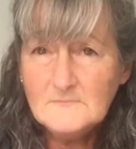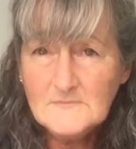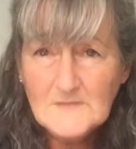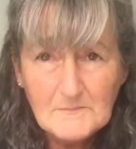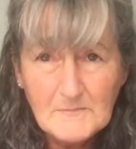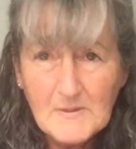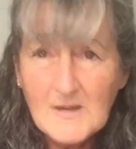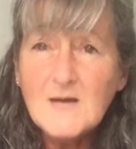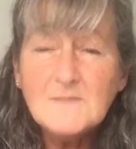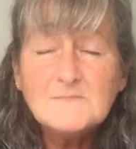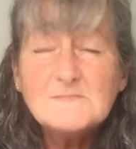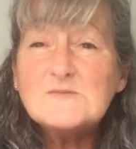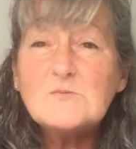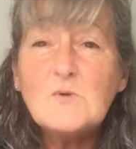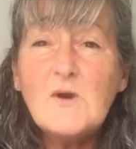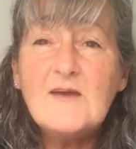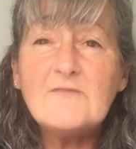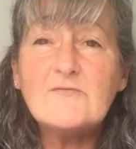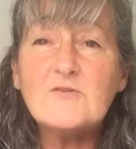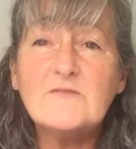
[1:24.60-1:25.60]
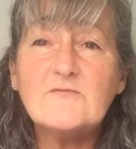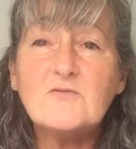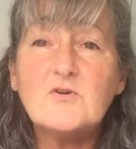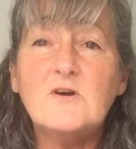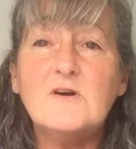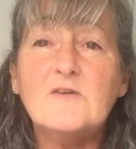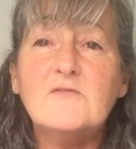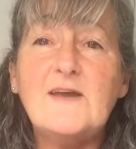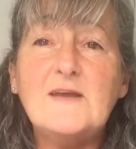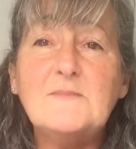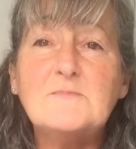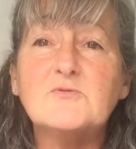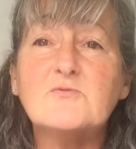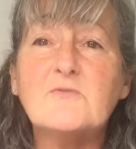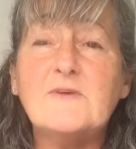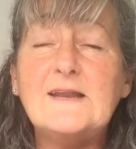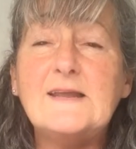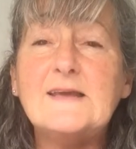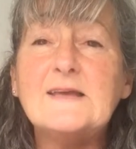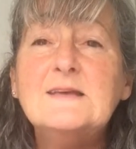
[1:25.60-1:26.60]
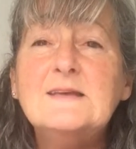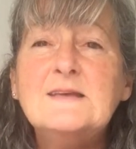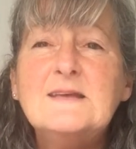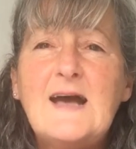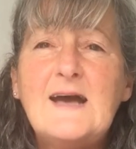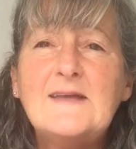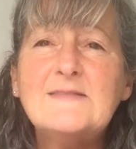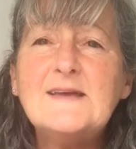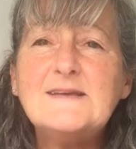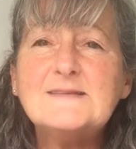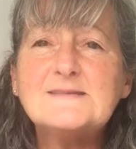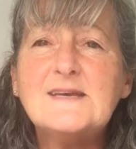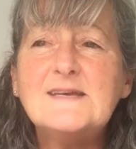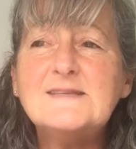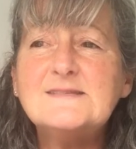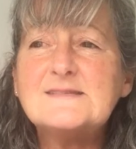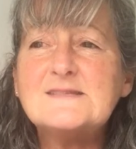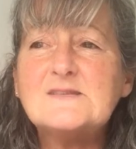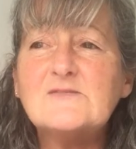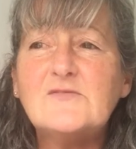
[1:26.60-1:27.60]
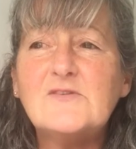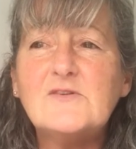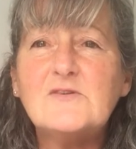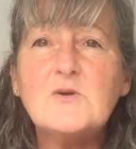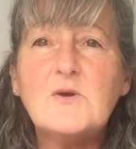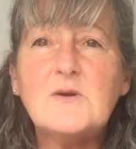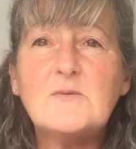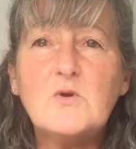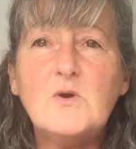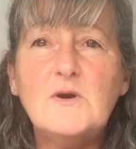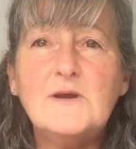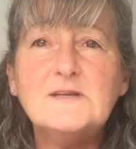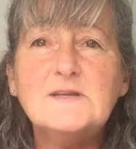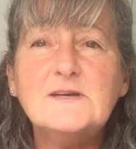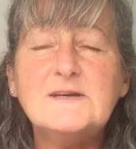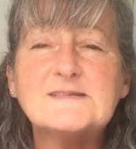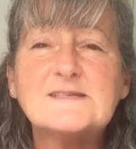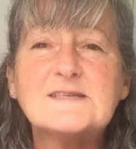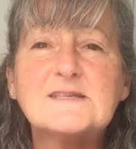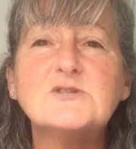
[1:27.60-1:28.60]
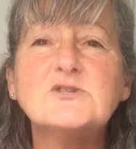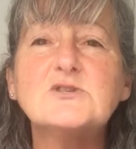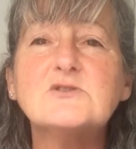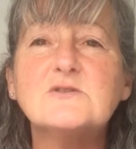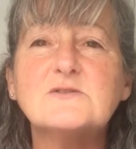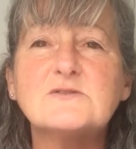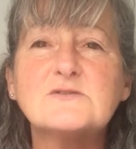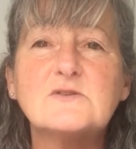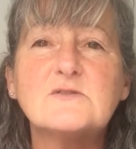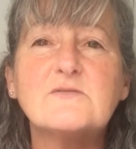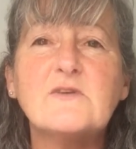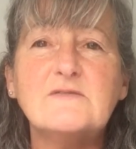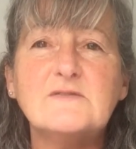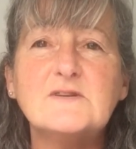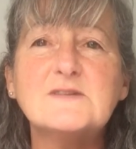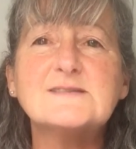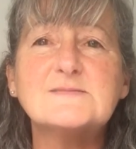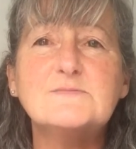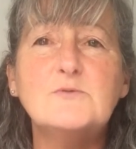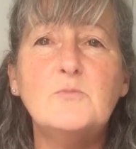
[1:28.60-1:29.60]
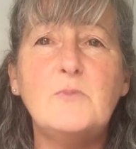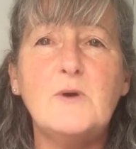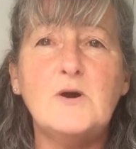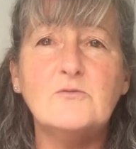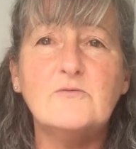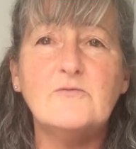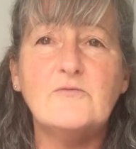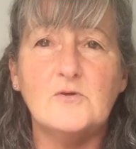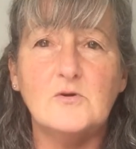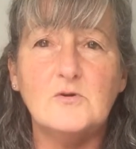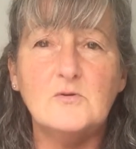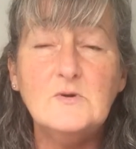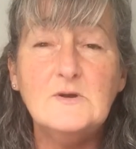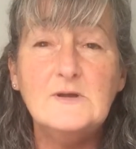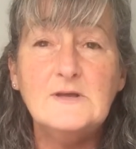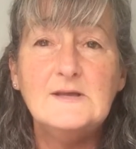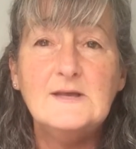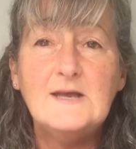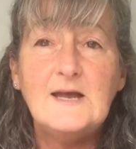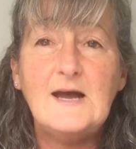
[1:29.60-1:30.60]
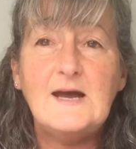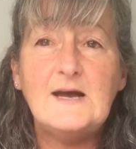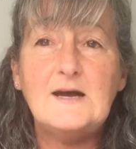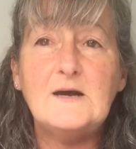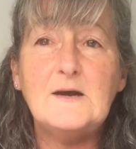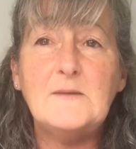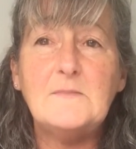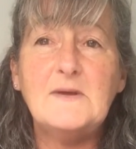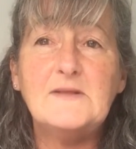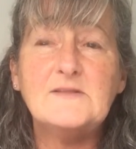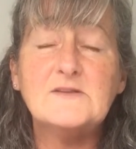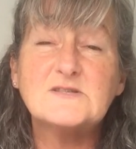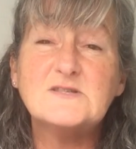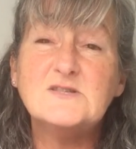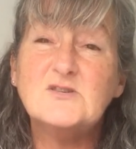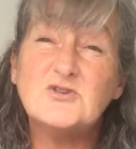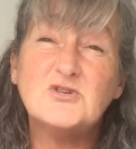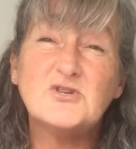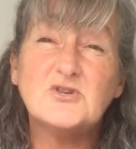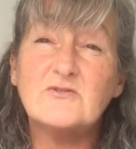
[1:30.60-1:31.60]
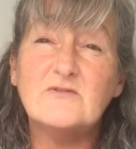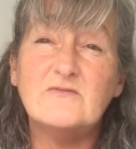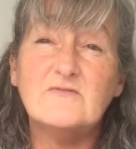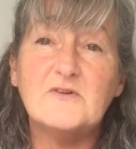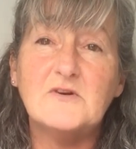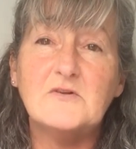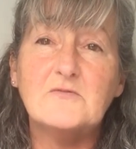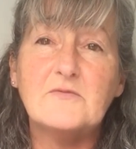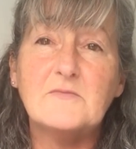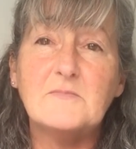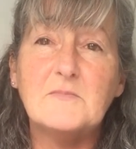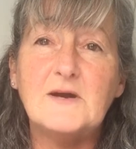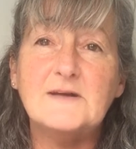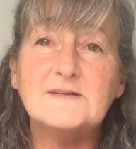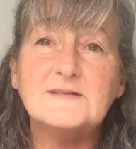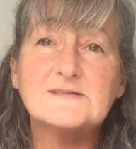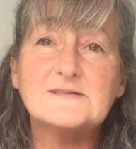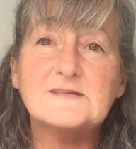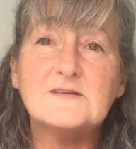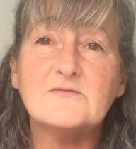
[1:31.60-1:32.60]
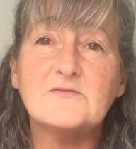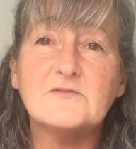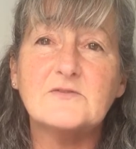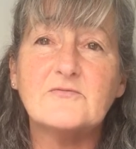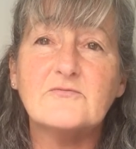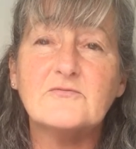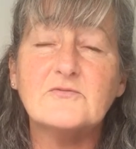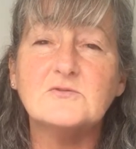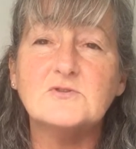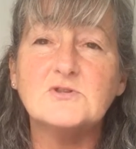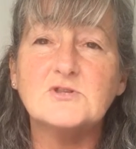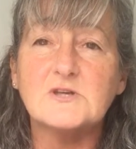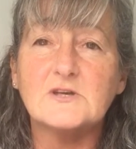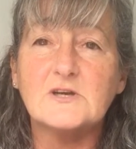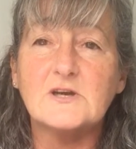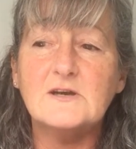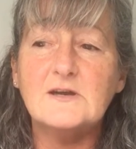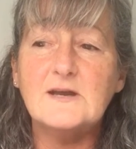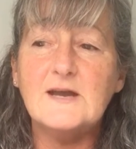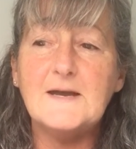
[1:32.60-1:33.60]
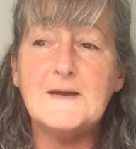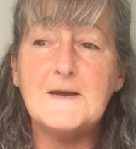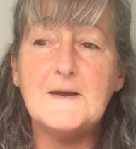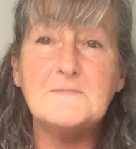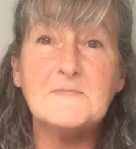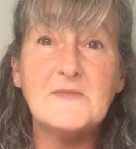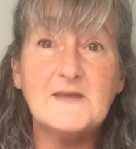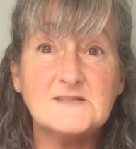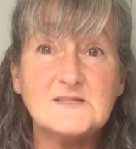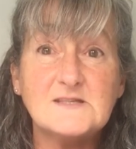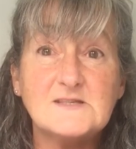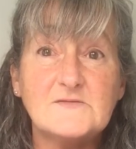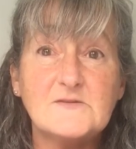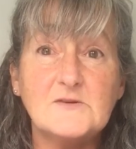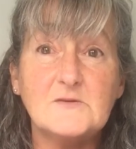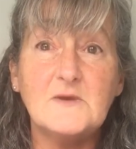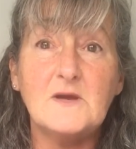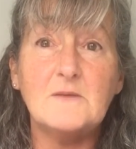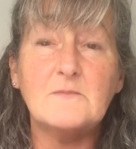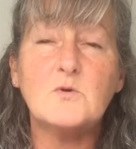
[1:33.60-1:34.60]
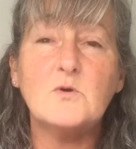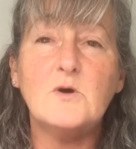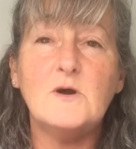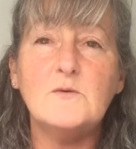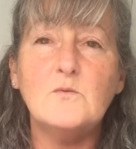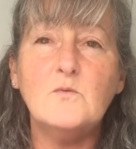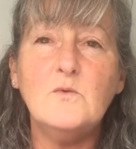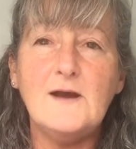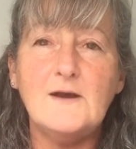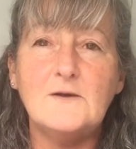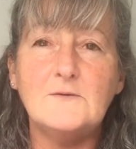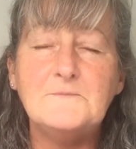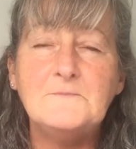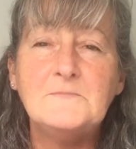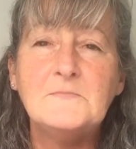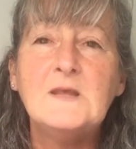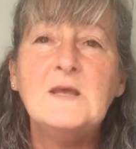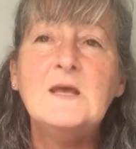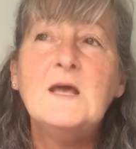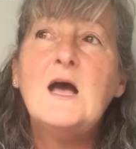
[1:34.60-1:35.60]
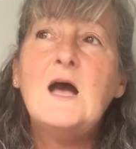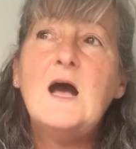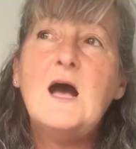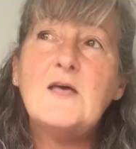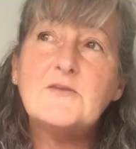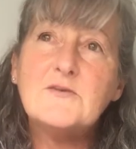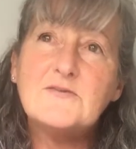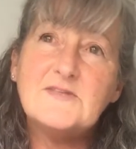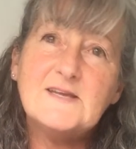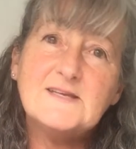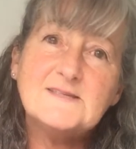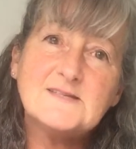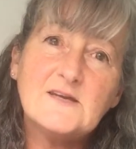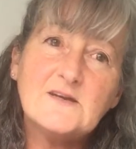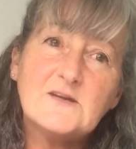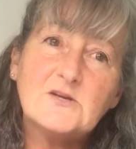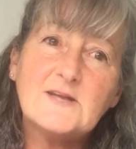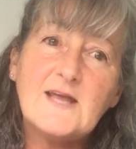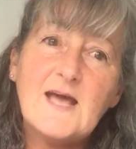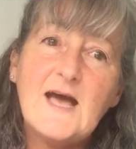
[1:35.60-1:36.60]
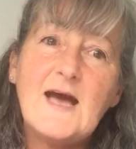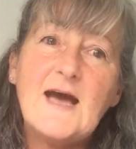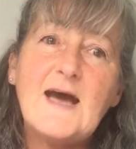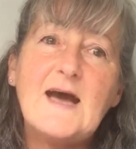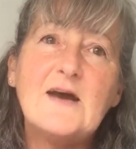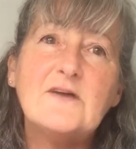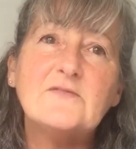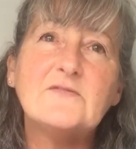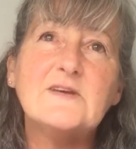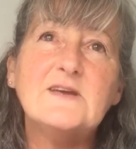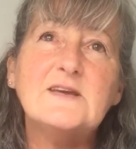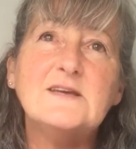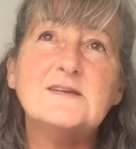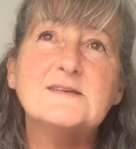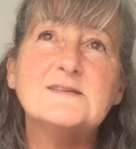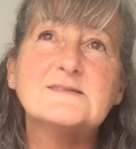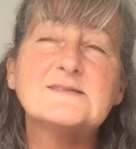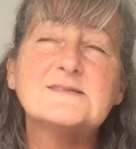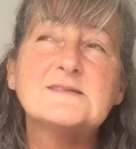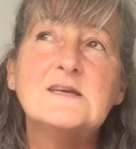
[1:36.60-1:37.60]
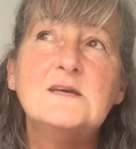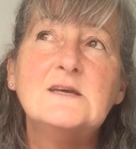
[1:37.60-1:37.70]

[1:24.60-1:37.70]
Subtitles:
plums, whatever I've got available really, and that tends to fill you up quite nice because you're not sort of having a small bowl full, and there's no sugar involved in mine except for the fruit sugar, and that does fill me up quite well. Other things I could have is